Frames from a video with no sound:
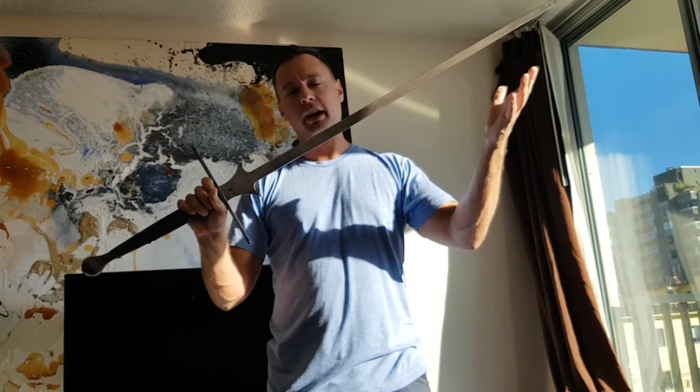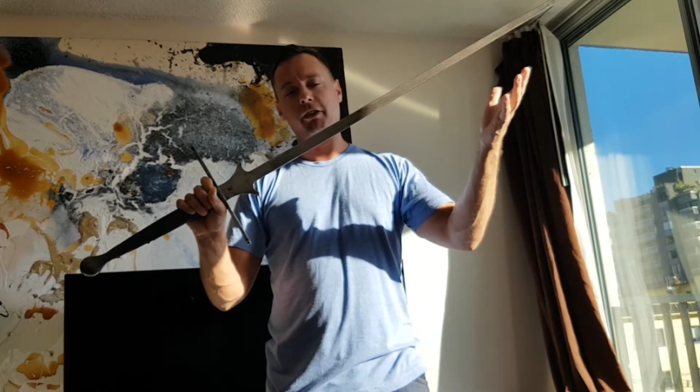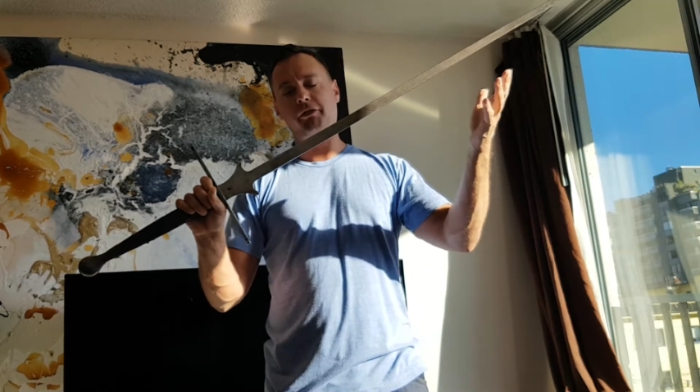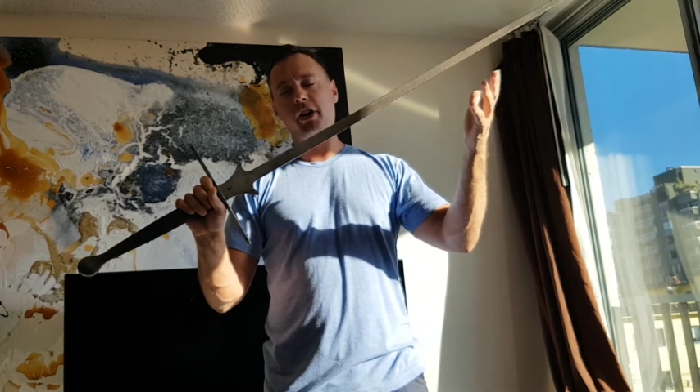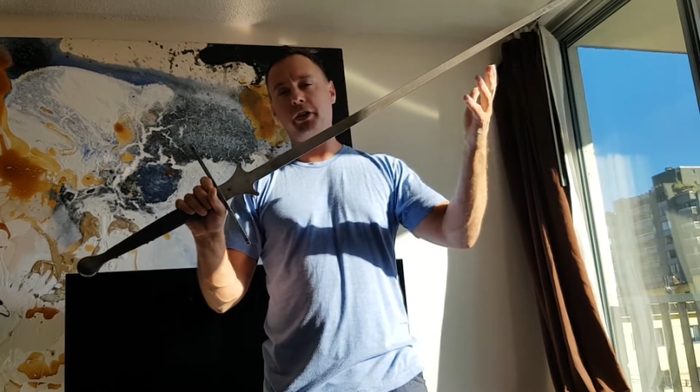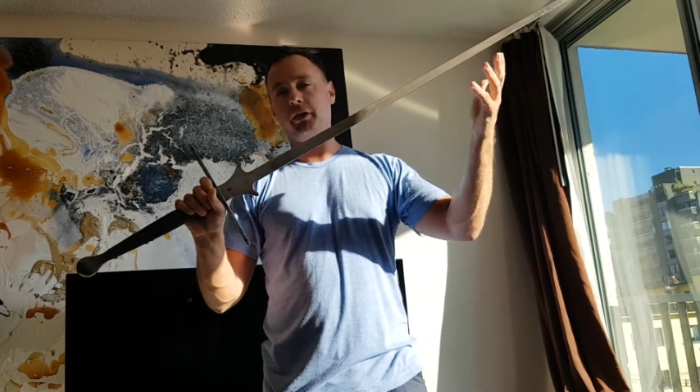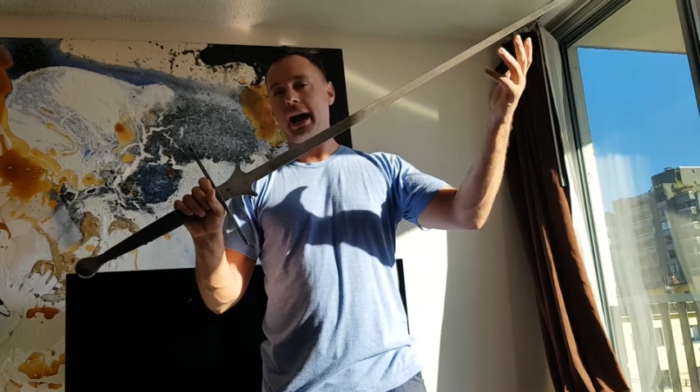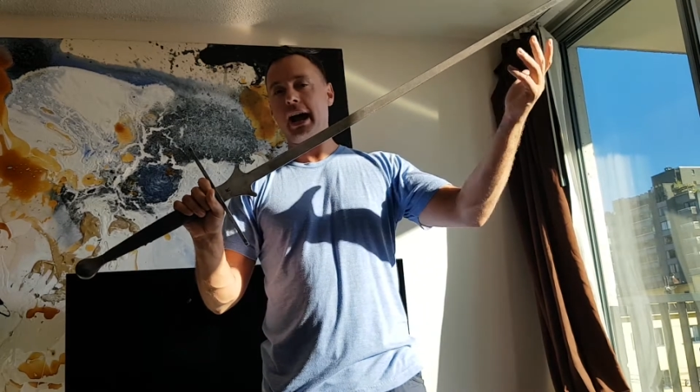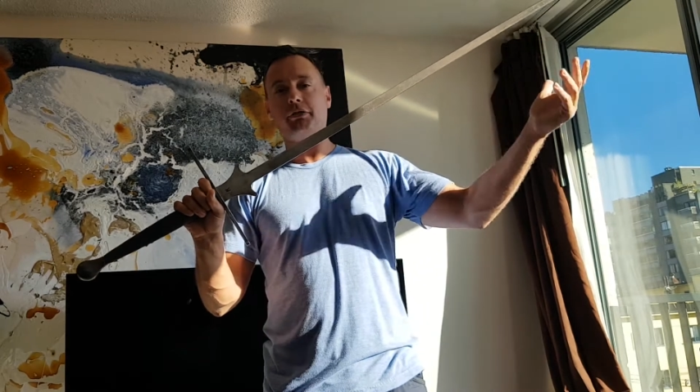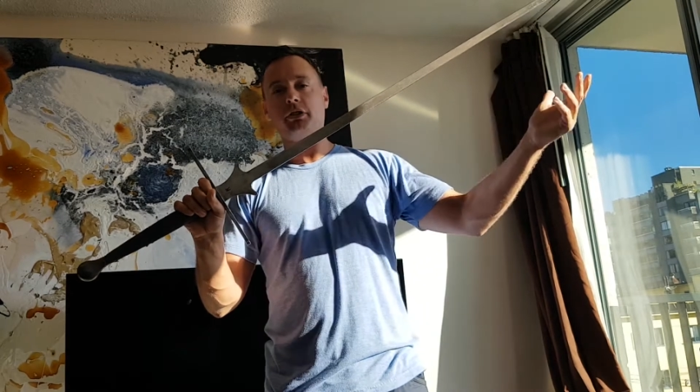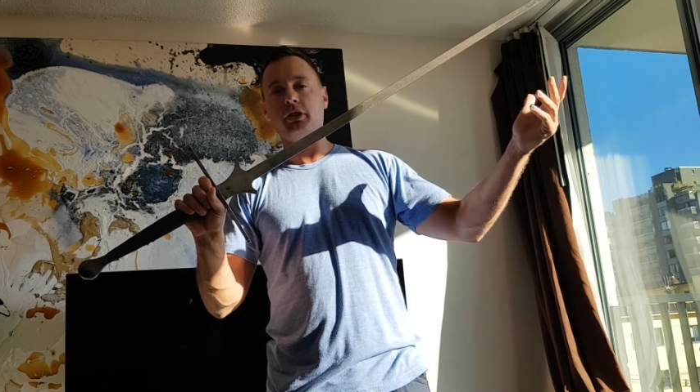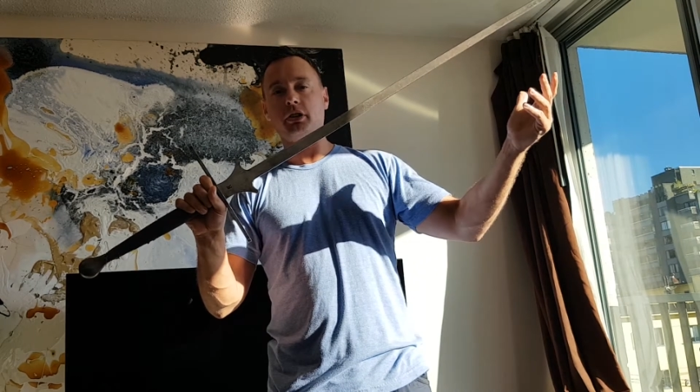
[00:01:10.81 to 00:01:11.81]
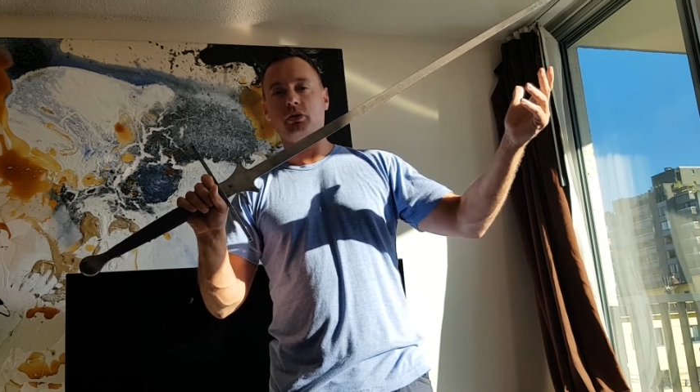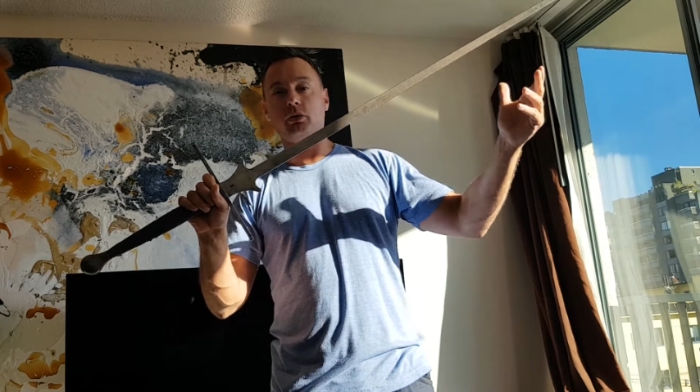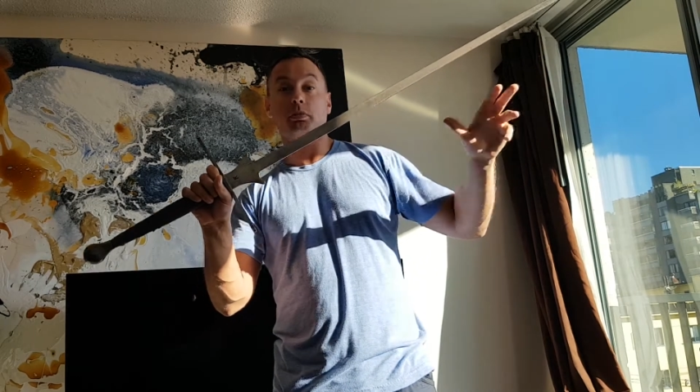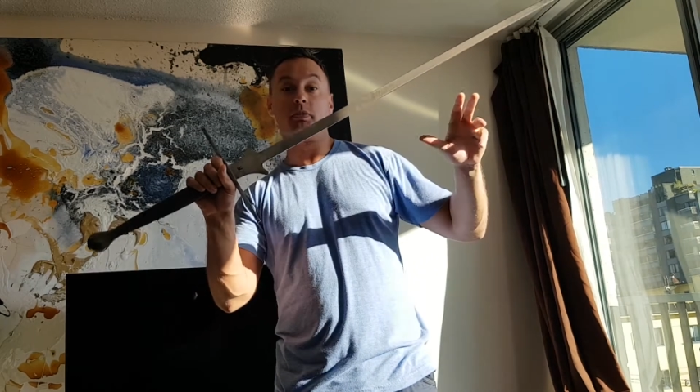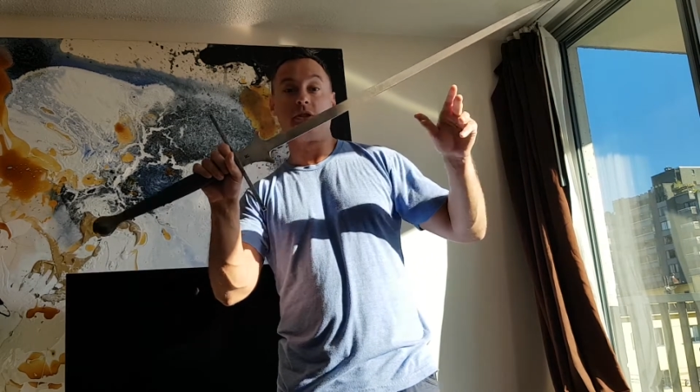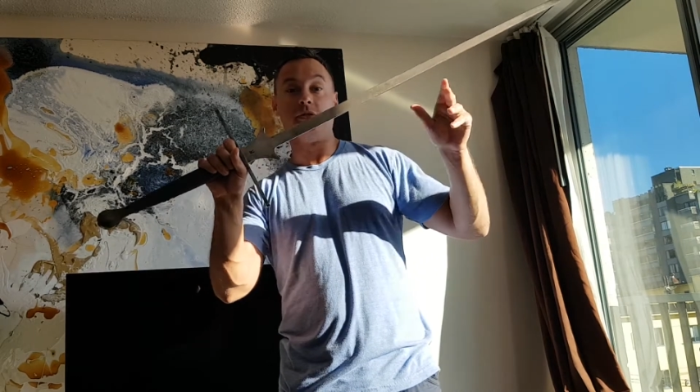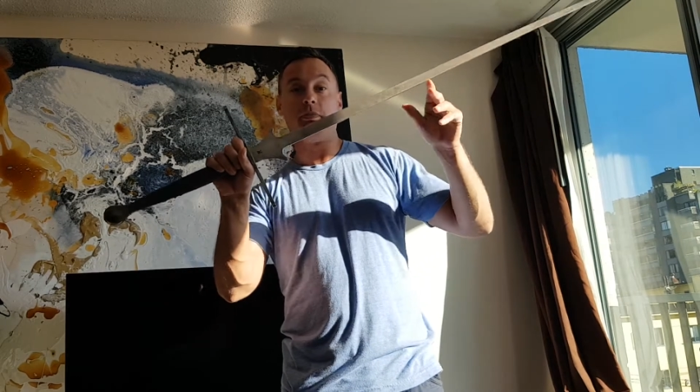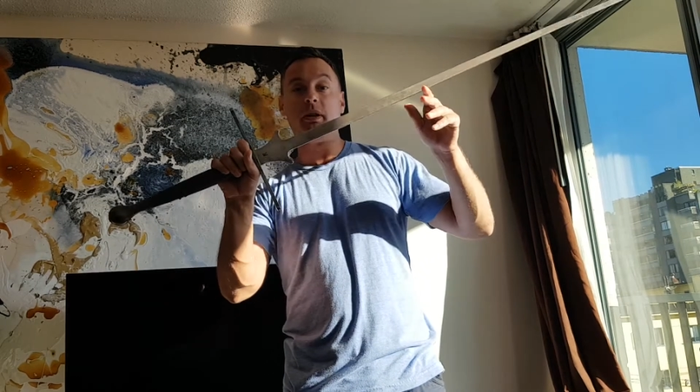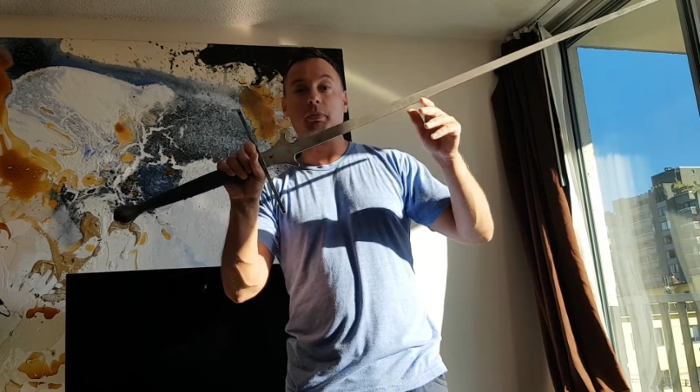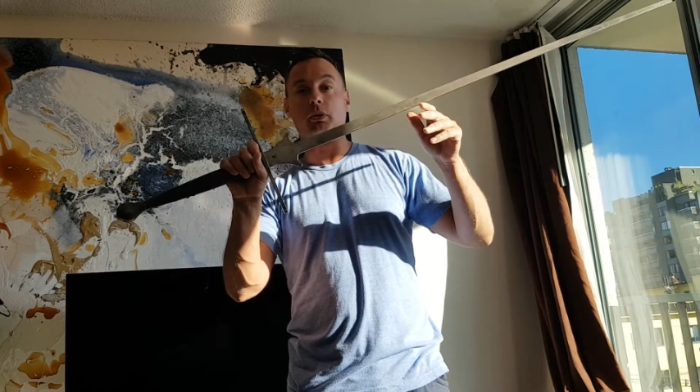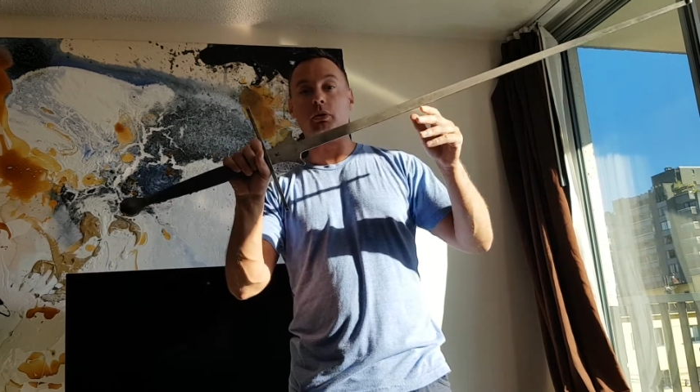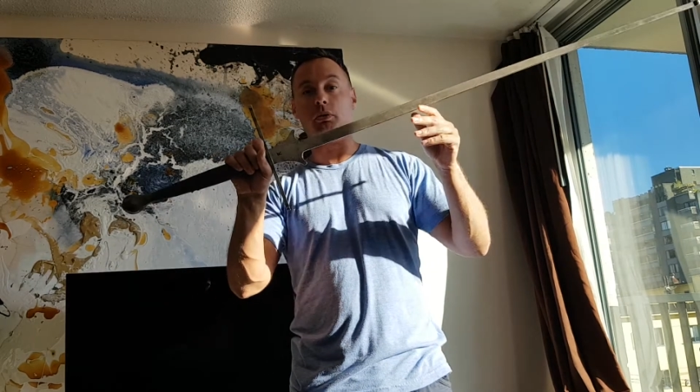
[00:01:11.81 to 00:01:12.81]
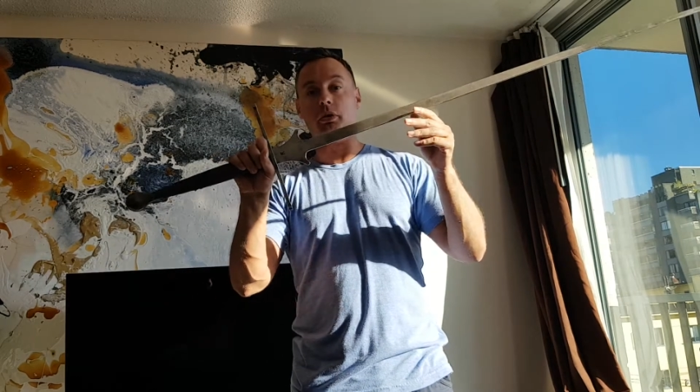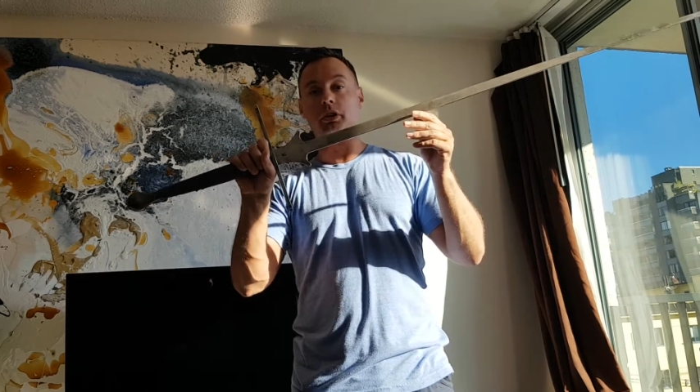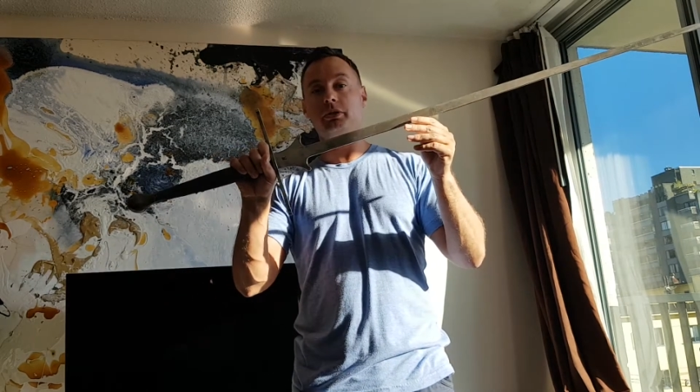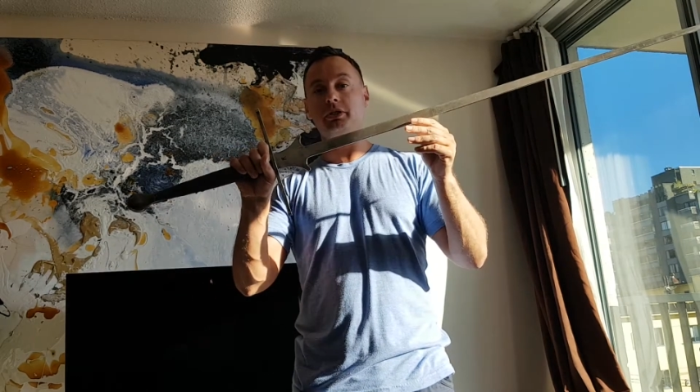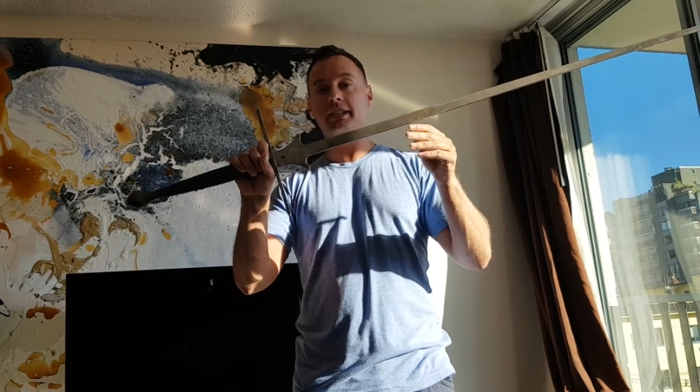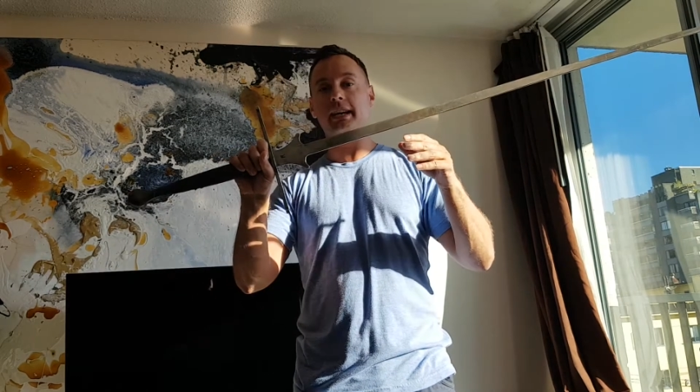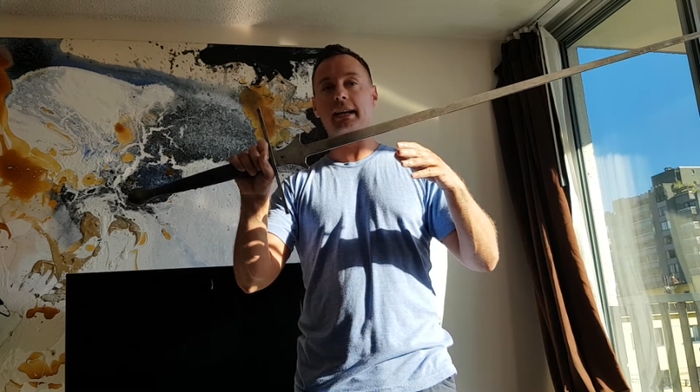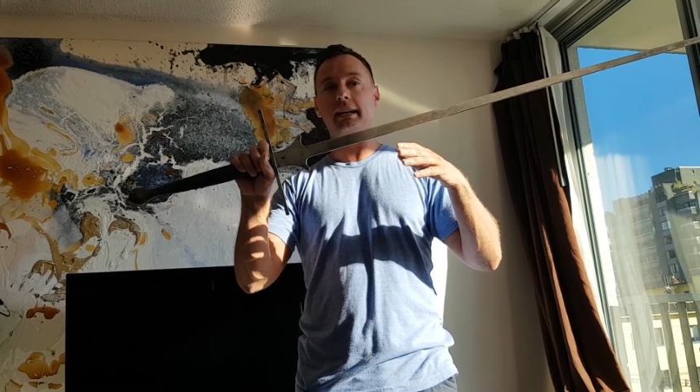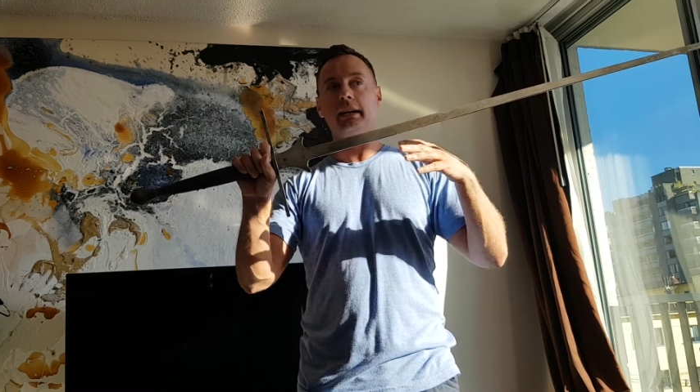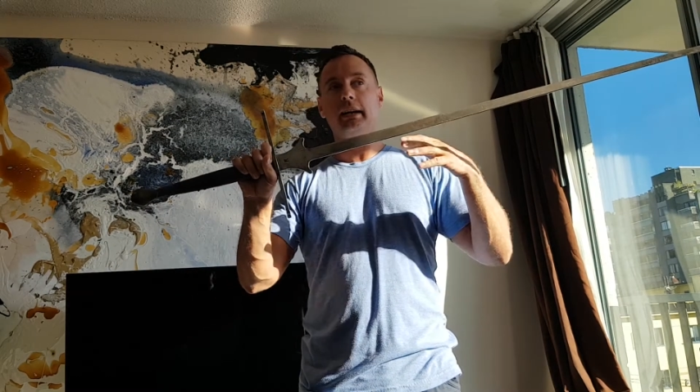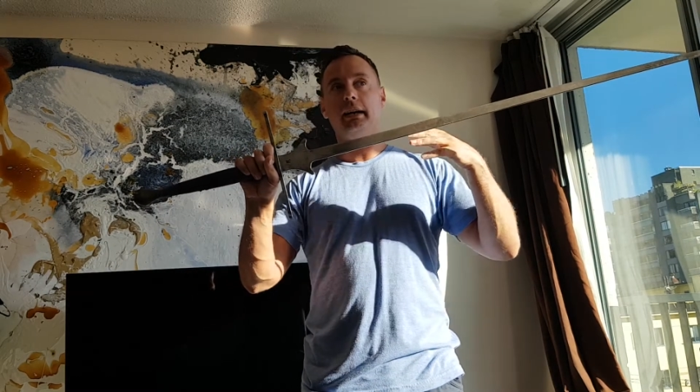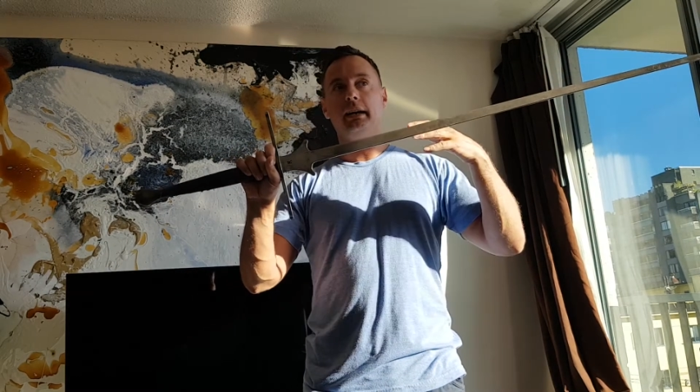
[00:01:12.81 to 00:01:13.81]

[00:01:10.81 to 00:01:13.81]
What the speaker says: a Feder after the groups of people who were using it.